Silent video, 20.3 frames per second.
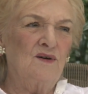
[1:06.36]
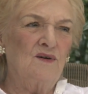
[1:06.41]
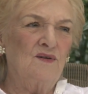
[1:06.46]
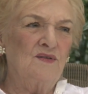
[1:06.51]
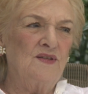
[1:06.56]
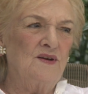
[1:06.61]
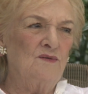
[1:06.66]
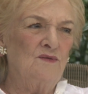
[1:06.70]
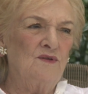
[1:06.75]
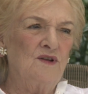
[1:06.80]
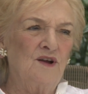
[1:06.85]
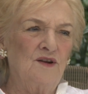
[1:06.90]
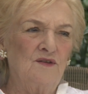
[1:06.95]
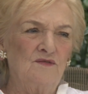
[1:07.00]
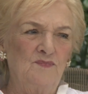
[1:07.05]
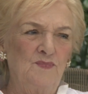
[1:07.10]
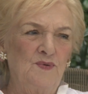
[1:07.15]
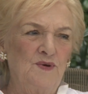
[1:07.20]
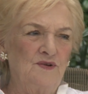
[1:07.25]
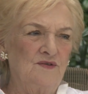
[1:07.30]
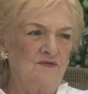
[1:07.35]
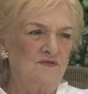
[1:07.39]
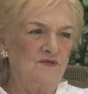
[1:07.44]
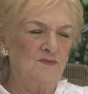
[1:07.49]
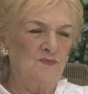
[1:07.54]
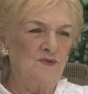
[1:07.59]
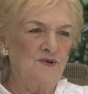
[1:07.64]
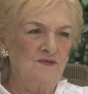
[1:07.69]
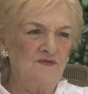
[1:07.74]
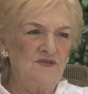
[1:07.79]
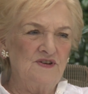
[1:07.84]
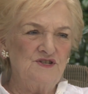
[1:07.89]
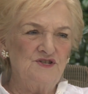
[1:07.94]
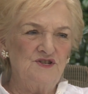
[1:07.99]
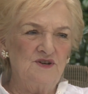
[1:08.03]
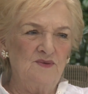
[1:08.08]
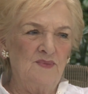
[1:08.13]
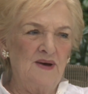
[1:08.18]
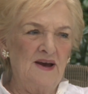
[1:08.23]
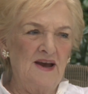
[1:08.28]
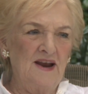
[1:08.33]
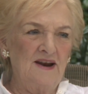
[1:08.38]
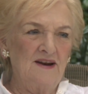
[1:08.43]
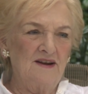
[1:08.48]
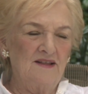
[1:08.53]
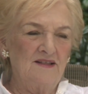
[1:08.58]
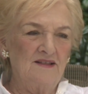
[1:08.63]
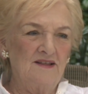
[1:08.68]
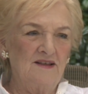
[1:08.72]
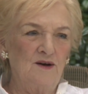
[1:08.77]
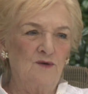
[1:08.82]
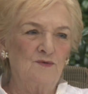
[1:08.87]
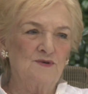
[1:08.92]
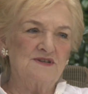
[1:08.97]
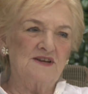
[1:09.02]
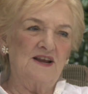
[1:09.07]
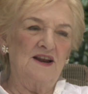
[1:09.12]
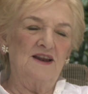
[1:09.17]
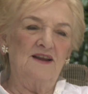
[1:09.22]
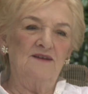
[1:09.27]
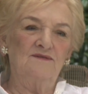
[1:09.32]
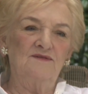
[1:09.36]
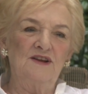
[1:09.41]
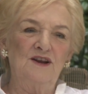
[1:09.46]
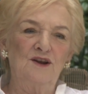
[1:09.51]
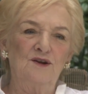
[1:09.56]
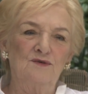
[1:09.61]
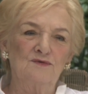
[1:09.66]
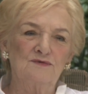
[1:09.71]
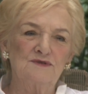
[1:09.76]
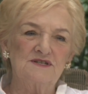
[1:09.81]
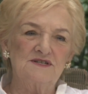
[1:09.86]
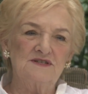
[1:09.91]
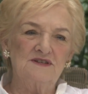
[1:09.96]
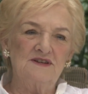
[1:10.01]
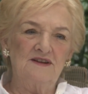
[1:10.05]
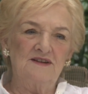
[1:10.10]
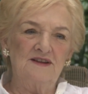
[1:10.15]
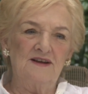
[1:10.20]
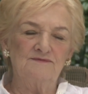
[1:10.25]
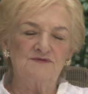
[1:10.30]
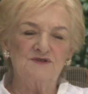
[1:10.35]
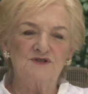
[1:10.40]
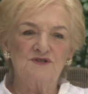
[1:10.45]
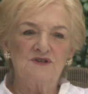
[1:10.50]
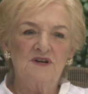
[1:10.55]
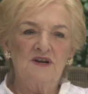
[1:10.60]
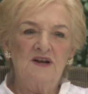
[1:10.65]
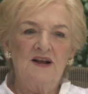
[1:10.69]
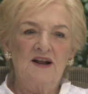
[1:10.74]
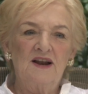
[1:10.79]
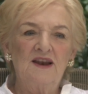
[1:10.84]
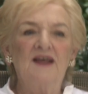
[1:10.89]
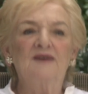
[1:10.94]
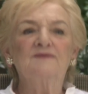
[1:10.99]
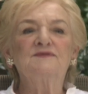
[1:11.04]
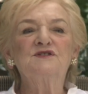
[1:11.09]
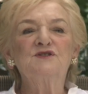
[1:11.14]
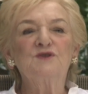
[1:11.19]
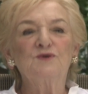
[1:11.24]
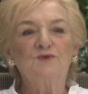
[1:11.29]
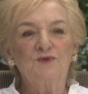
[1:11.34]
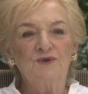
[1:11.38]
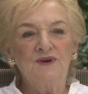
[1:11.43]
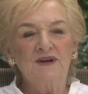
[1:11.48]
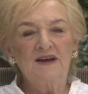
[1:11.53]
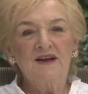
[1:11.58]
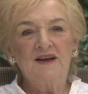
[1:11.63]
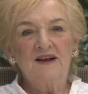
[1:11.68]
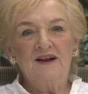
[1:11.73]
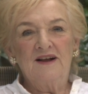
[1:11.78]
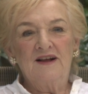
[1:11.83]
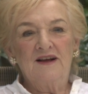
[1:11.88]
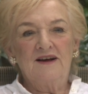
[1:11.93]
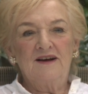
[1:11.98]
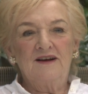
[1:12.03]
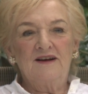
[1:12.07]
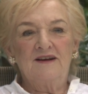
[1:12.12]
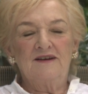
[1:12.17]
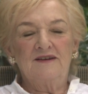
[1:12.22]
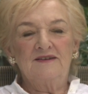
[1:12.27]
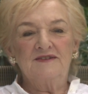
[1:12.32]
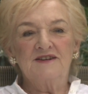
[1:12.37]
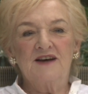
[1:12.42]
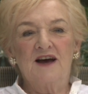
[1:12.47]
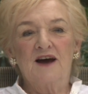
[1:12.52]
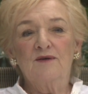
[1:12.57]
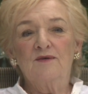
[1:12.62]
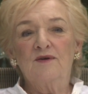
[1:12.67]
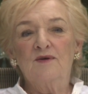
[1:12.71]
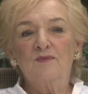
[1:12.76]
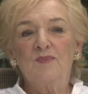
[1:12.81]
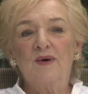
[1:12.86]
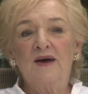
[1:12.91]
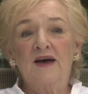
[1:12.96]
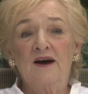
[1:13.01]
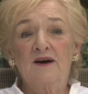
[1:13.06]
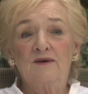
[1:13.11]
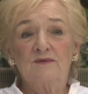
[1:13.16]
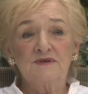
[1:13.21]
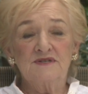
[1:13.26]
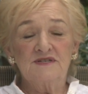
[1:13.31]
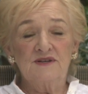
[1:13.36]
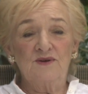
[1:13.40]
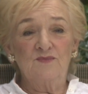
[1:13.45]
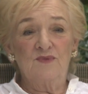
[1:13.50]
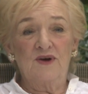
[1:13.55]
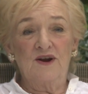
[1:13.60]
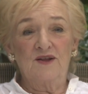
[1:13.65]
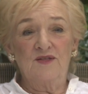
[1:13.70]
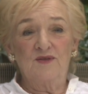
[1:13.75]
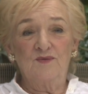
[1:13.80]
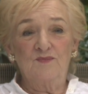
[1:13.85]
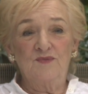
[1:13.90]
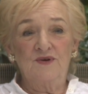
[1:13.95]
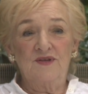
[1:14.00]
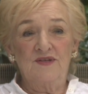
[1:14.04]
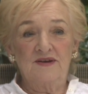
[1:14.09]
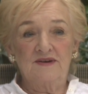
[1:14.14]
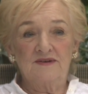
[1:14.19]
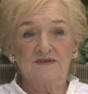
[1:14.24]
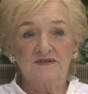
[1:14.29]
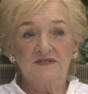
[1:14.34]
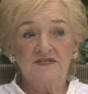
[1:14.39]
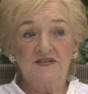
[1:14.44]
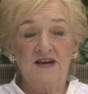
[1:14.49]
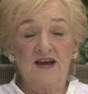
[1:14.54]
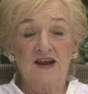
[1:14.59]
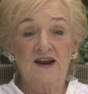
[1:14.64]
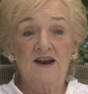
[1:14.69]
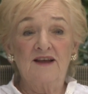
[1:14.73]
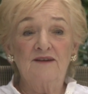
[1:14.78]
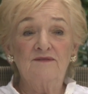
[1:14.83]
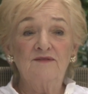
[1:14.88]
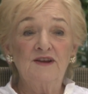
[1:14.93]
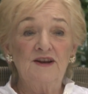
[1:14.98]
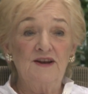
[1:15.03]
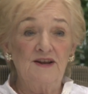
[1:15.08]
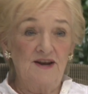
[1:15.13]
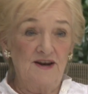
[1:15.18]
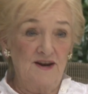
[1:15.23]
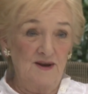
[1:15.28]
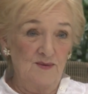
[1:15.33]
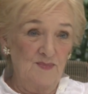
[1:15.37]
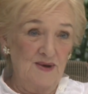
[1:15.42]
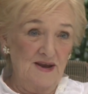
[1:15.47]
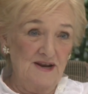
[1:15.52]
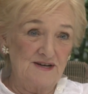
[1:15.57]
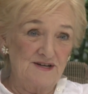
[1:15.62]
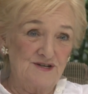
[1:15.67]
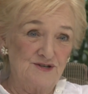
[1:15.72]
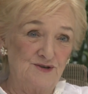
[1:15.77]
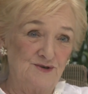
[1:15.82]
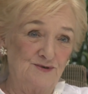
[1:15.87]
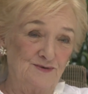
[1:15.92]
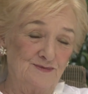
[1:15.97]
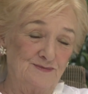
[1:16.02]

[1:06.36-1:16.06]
there were a lot of beautiful movies she made. They always had lovely love story. Tyrone Power was in one of them with her. She had lovely leading men too.